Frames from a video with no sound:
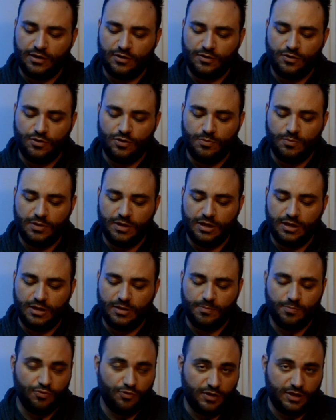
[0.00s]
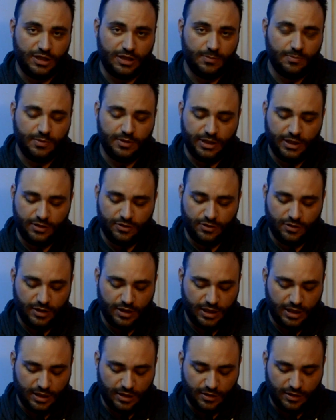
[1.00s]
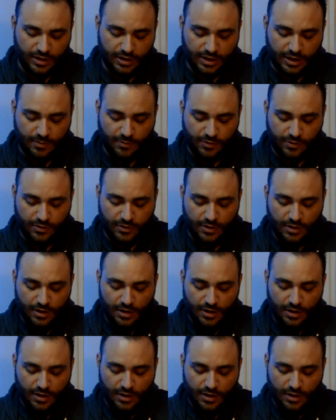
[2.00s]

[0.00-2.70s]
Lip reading: could be printed potentially and assembled.